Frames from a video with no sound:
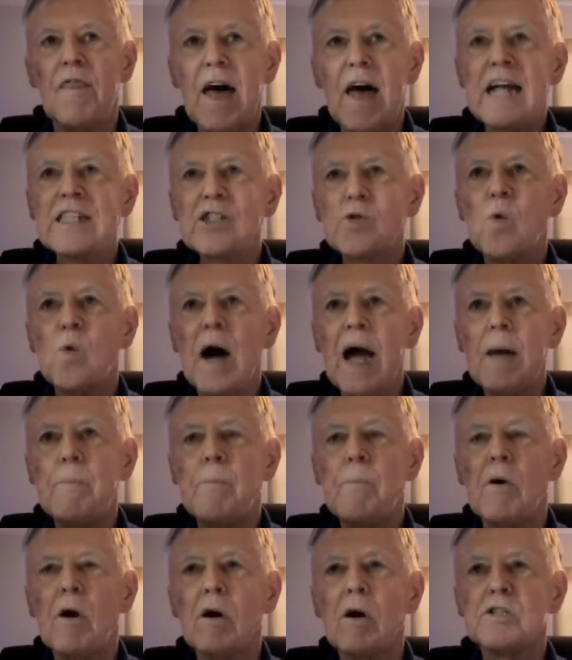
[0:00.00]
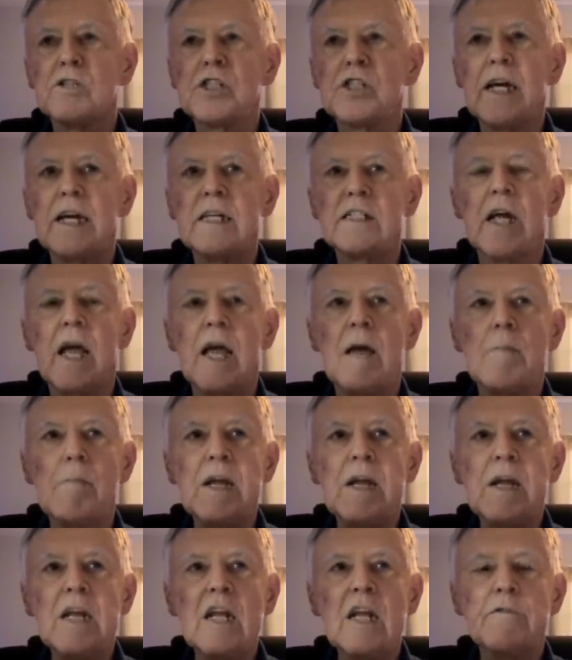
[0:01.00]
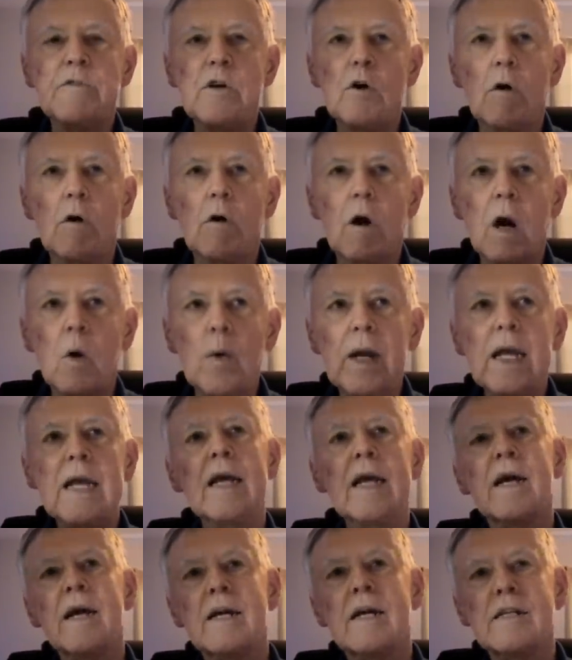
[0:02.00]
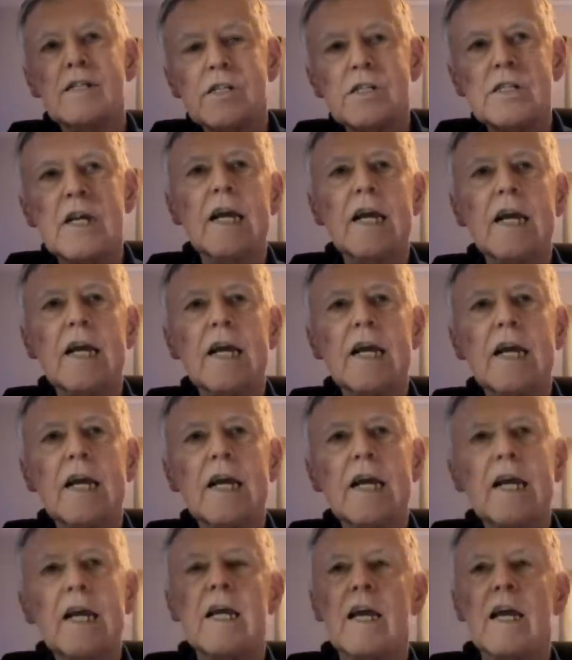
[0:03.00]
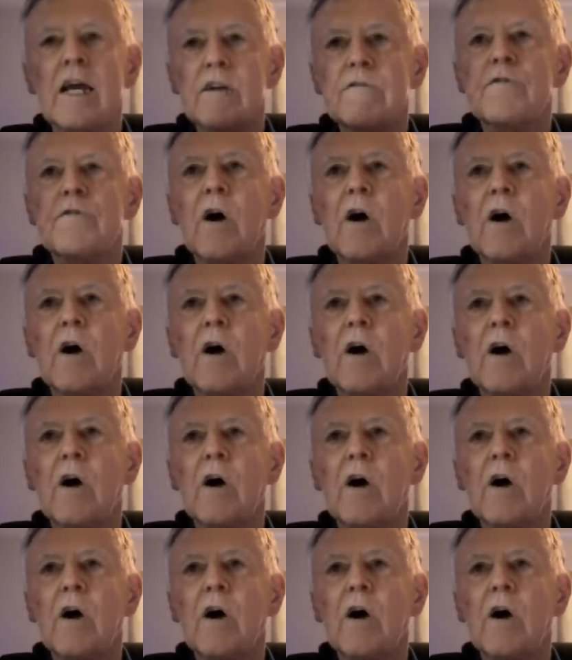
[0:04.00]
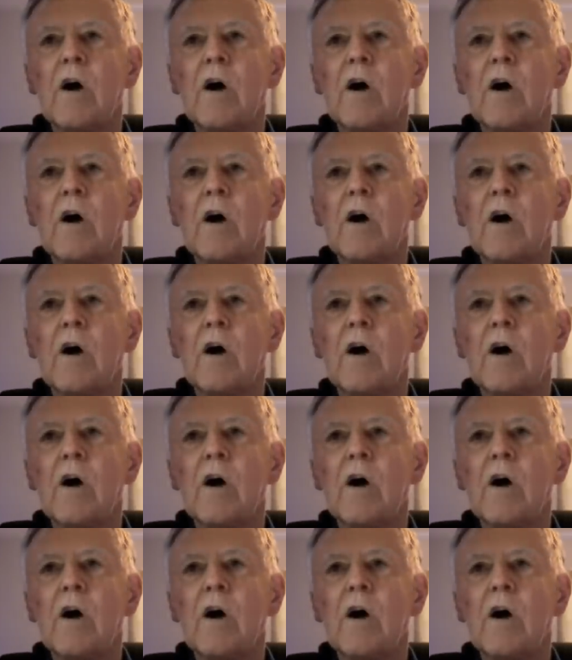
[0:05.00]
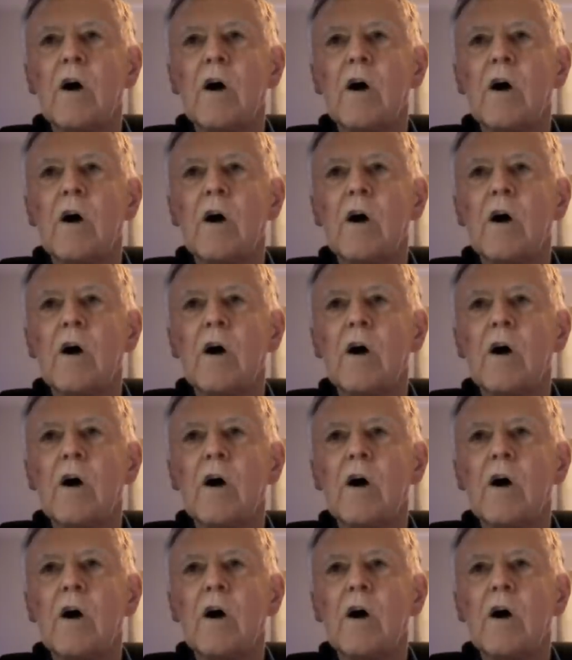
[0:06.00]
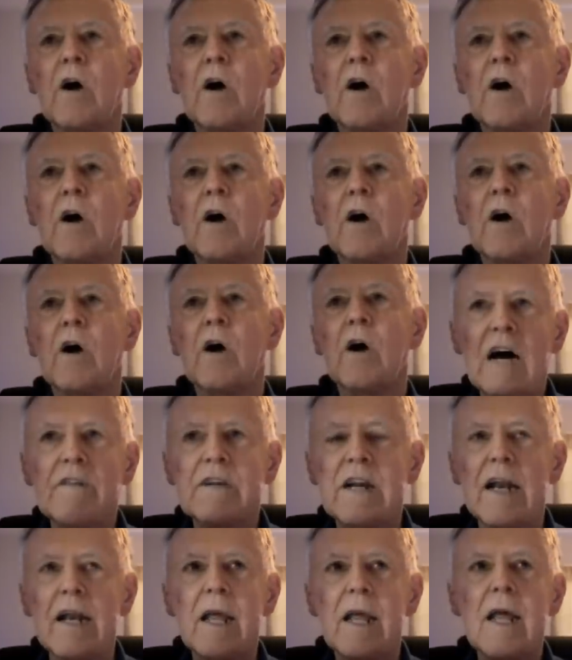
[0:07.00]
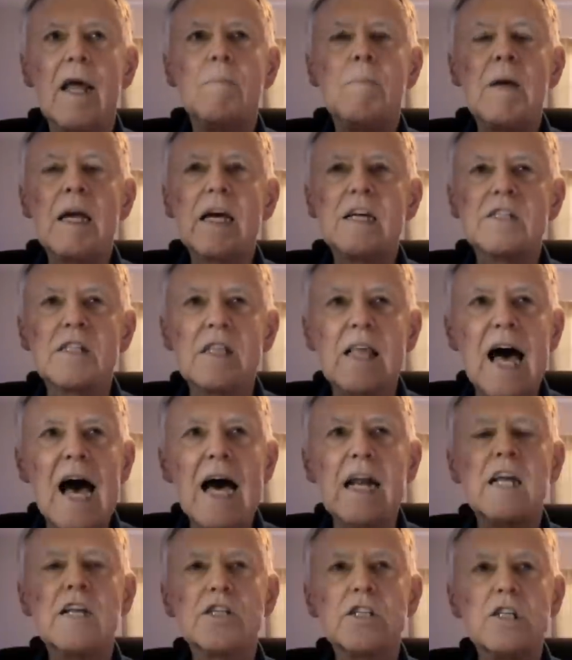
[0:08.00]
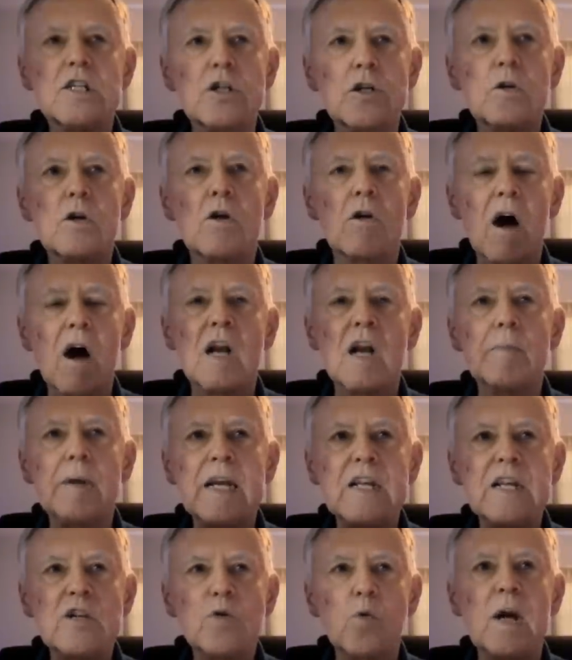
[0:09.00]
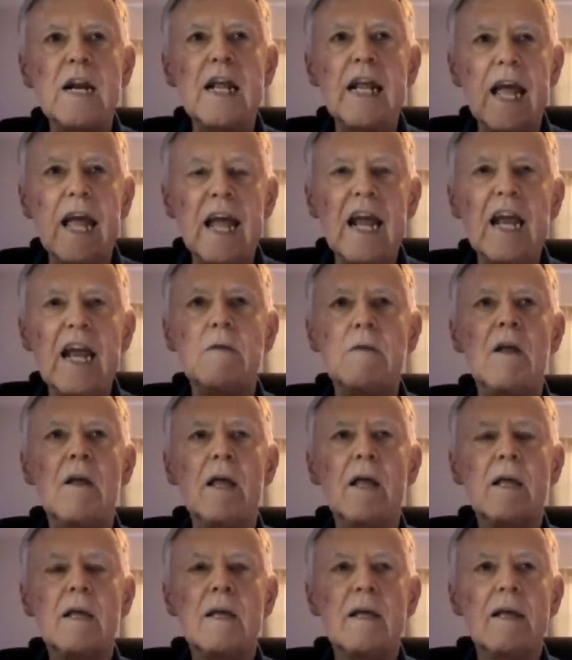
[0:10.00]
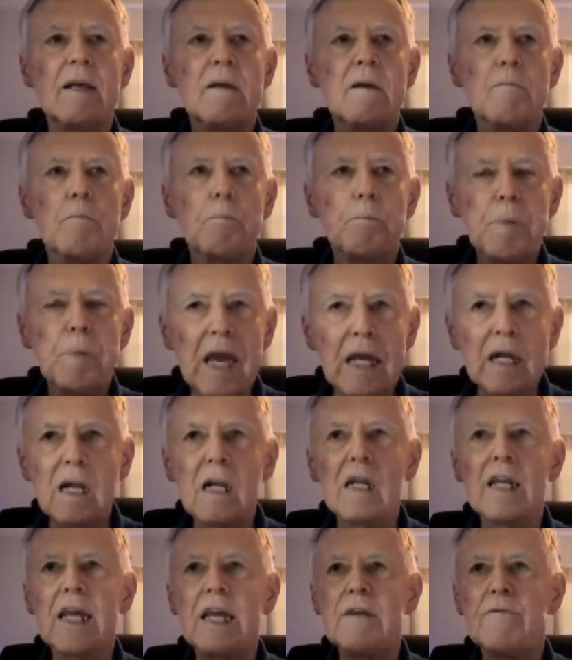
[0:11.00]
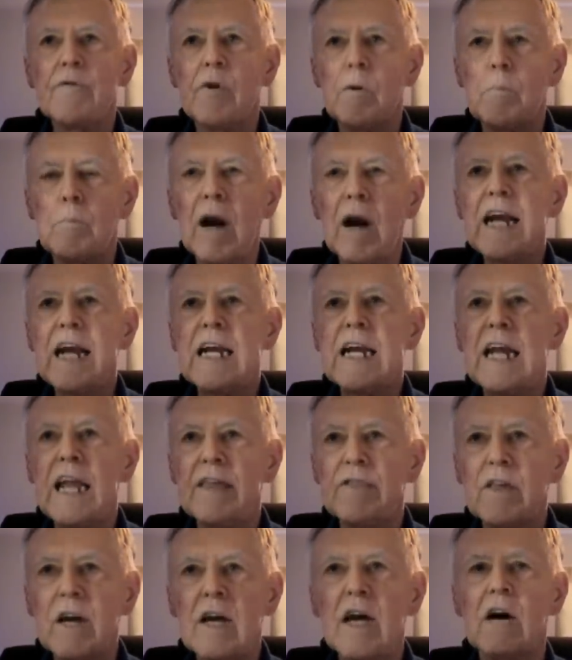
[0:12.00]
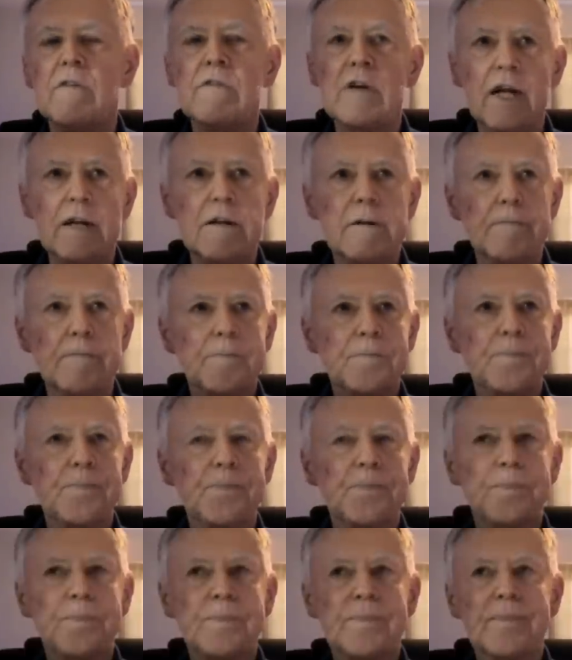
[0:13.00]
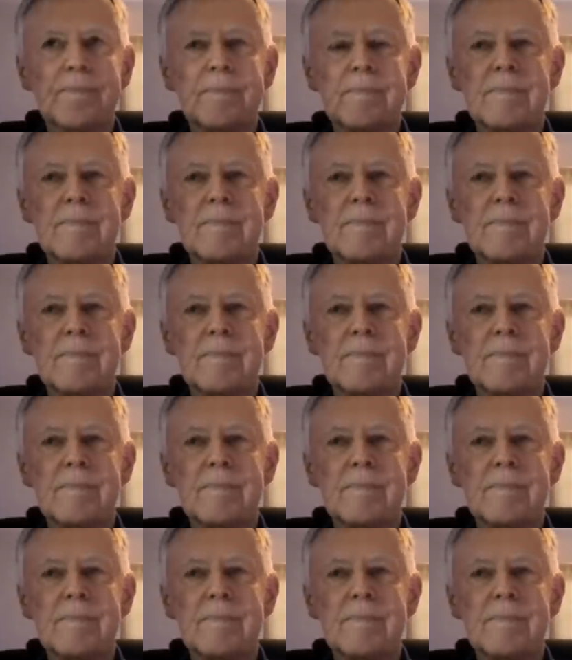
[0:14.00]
That's why Paul says, Many of you are weak and sick and have fallen asleep. Why would he say that about breaking a covenant? Because that is the Deuteronomy 28 penalty for breaking the covenant.